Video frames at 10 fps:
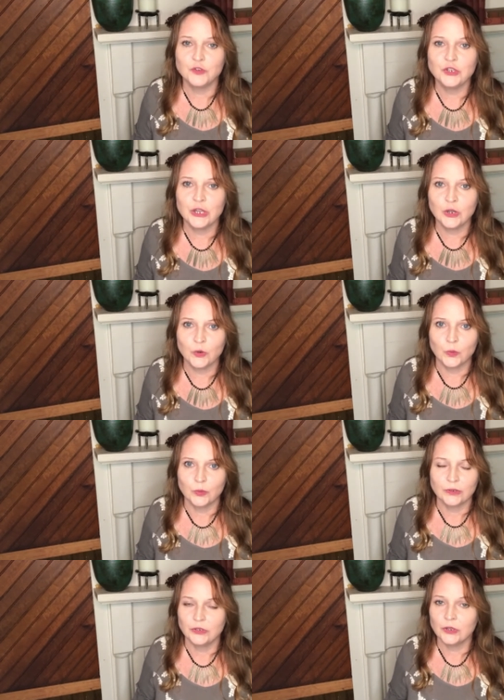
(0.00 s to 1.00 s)
No,
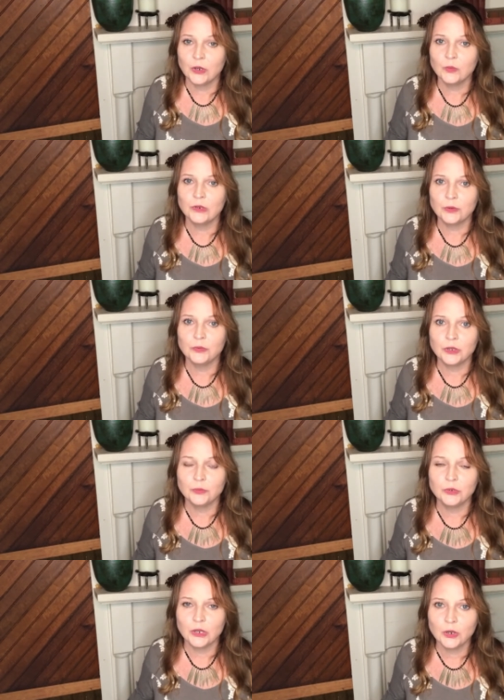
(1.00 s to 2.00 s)
no, no, no,
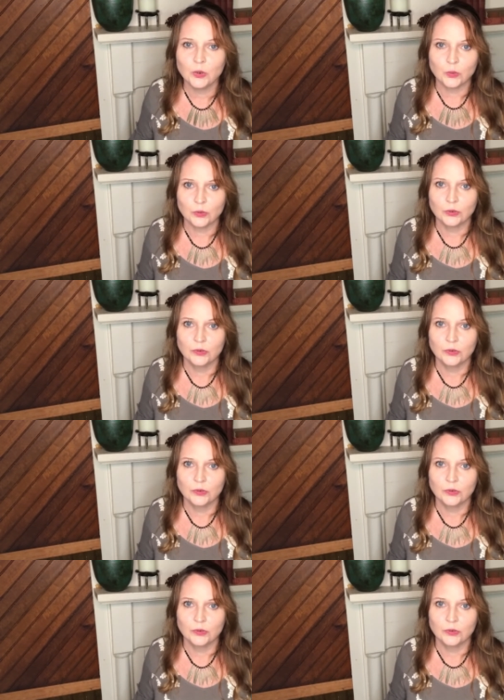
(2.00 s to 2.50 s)
no.